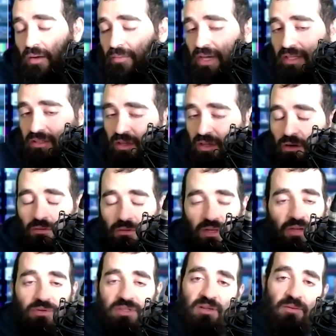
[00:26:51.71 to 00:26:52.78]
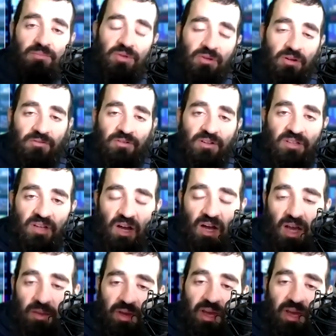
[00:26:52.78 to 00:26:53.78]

And so it was a beautiful time.